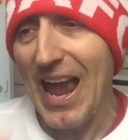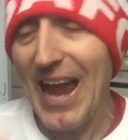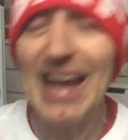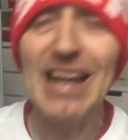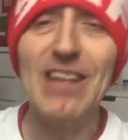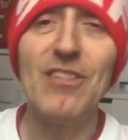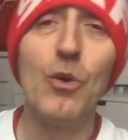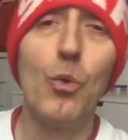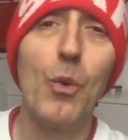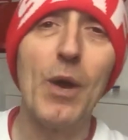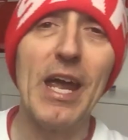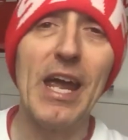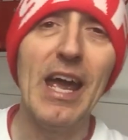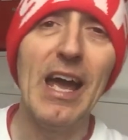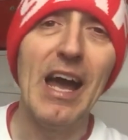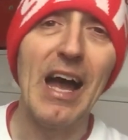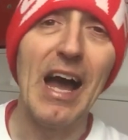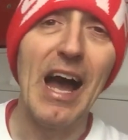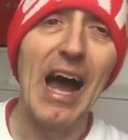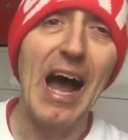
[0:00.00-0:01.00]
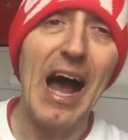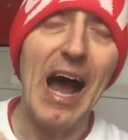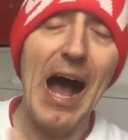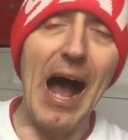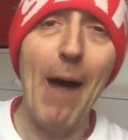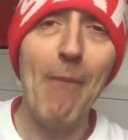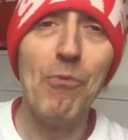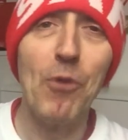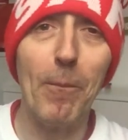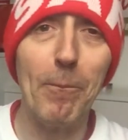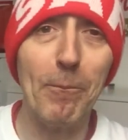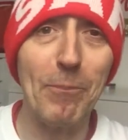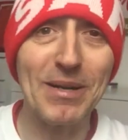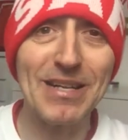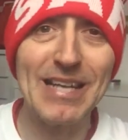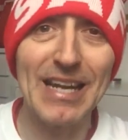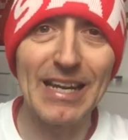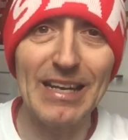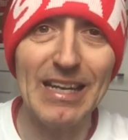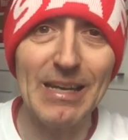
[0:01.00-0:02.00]
Either way, I'm not
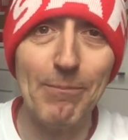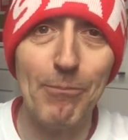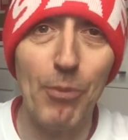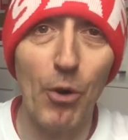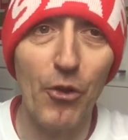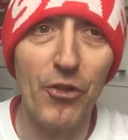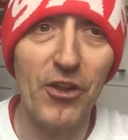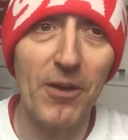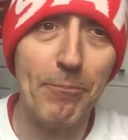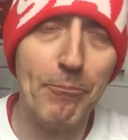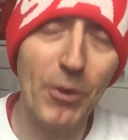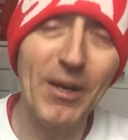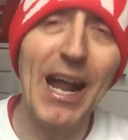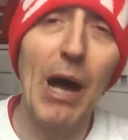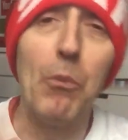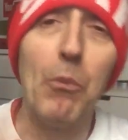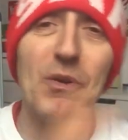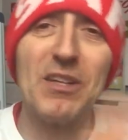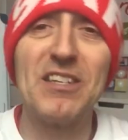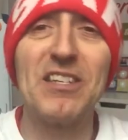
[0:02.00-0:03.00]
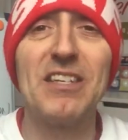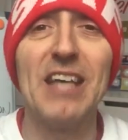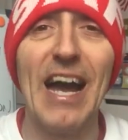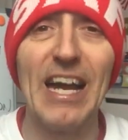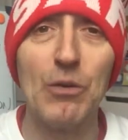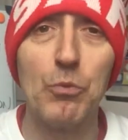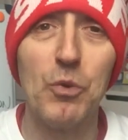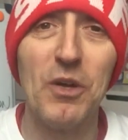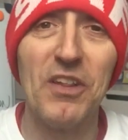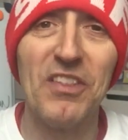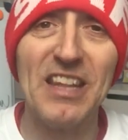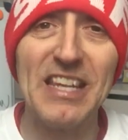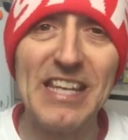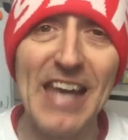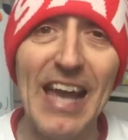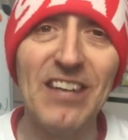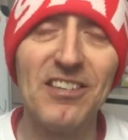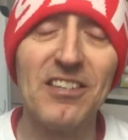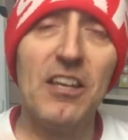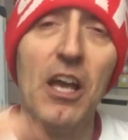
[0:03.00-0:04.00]
particularly bothered, but I would side with
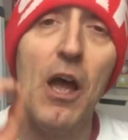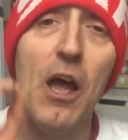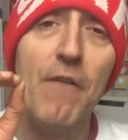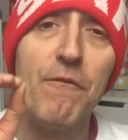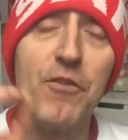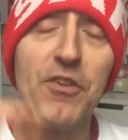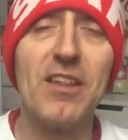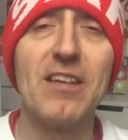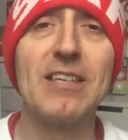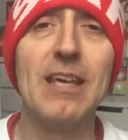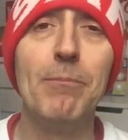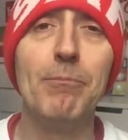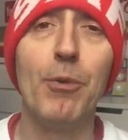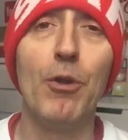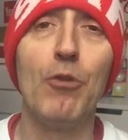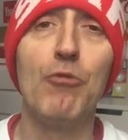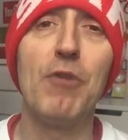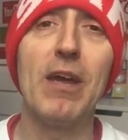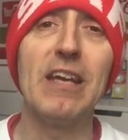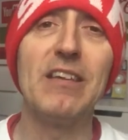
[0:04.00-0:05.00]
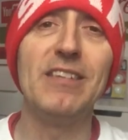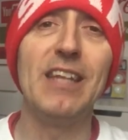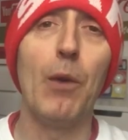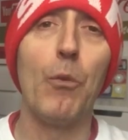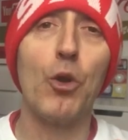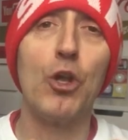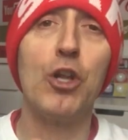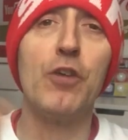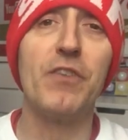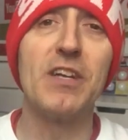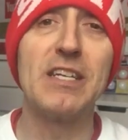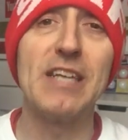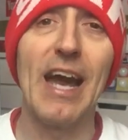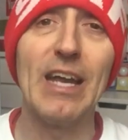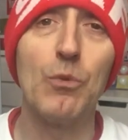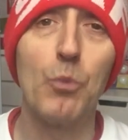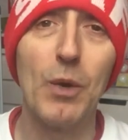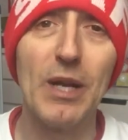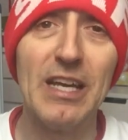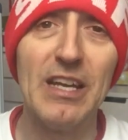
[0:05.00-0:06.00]
yes for the simple reason I would love a
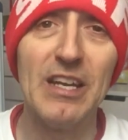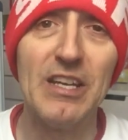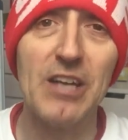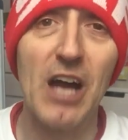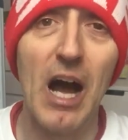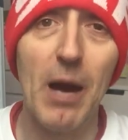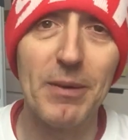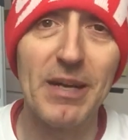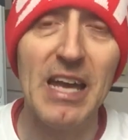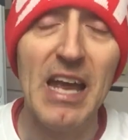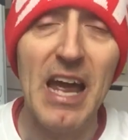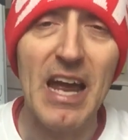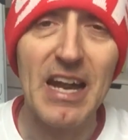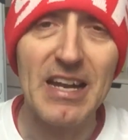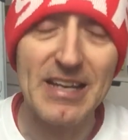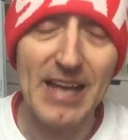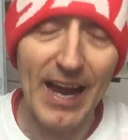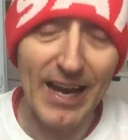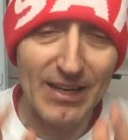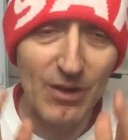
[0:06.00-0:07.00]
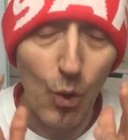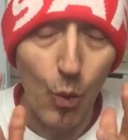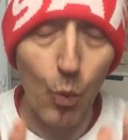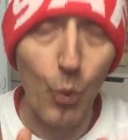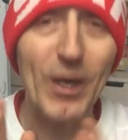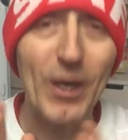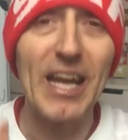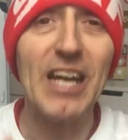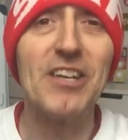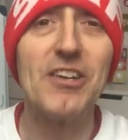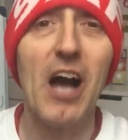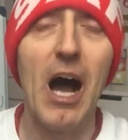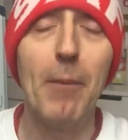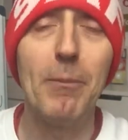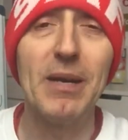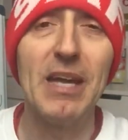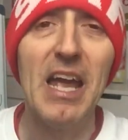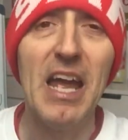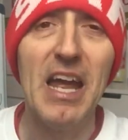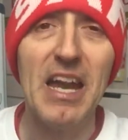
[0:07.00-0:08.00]
Tyne-Wear in Derby, Tyne-Wear a
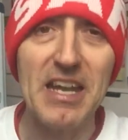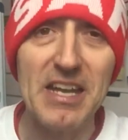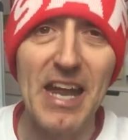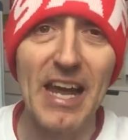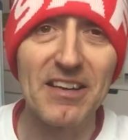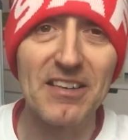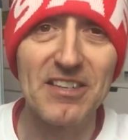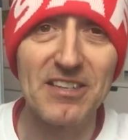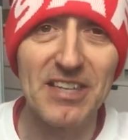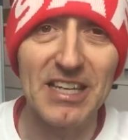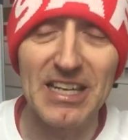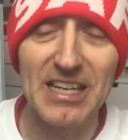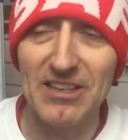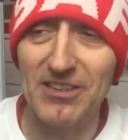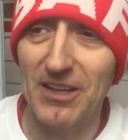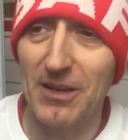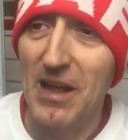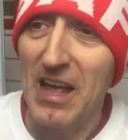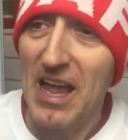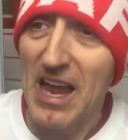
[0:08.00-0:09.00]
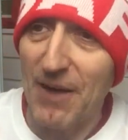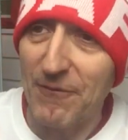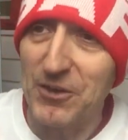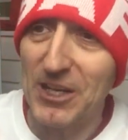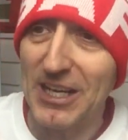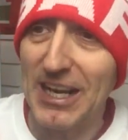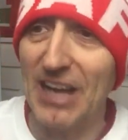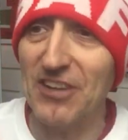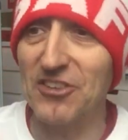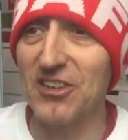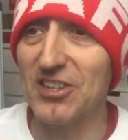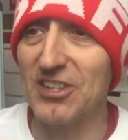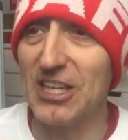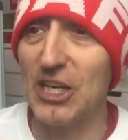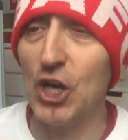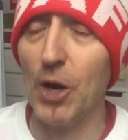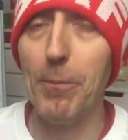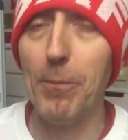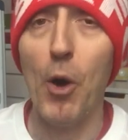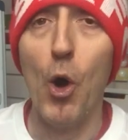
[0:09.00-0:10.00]
Derby next season. If Newcastle
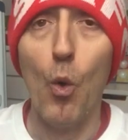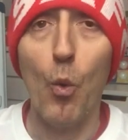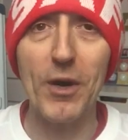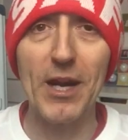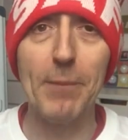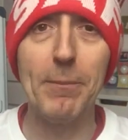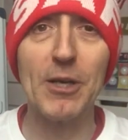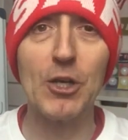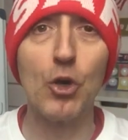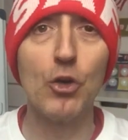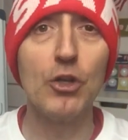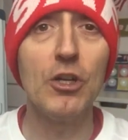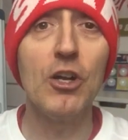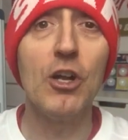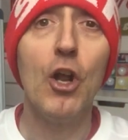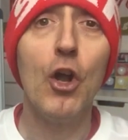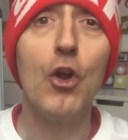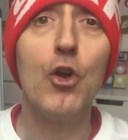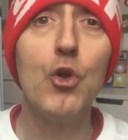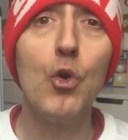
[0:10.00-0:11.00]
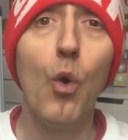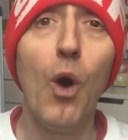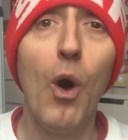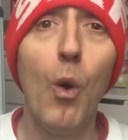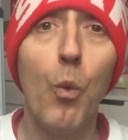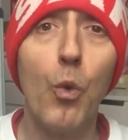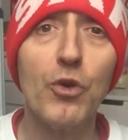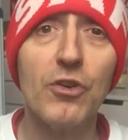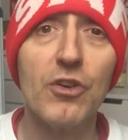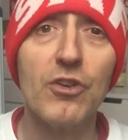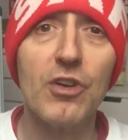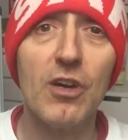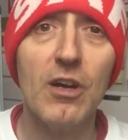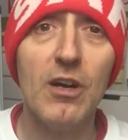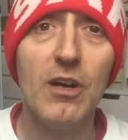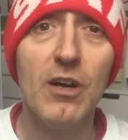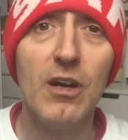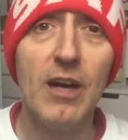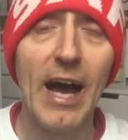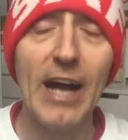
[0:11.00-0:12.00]
steal, would I be good at? No, I wouldn't.
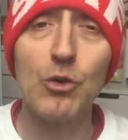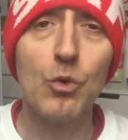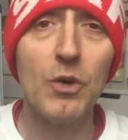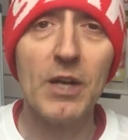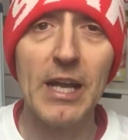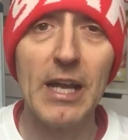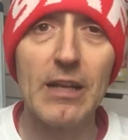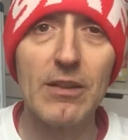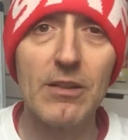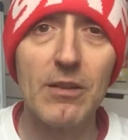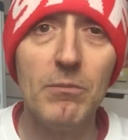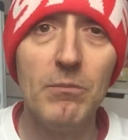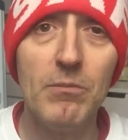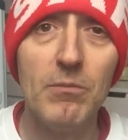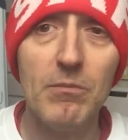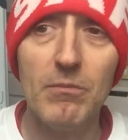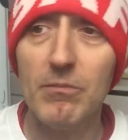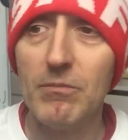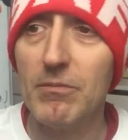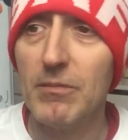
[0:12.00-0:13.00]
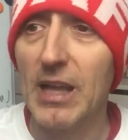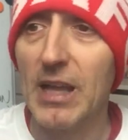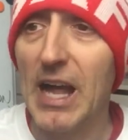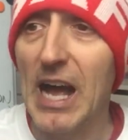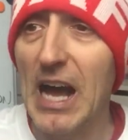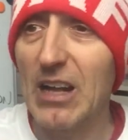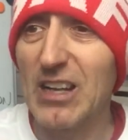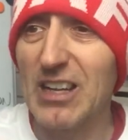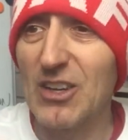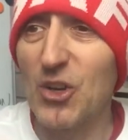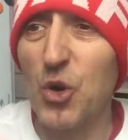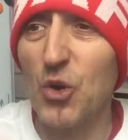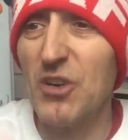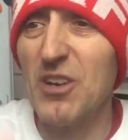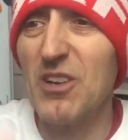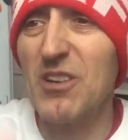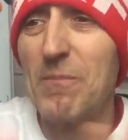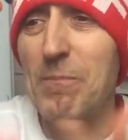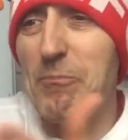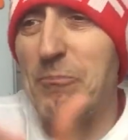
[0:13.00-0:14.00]
I don't hate them. I
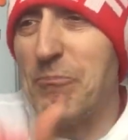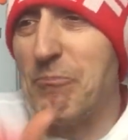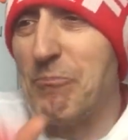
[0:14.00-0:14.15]
couldn't,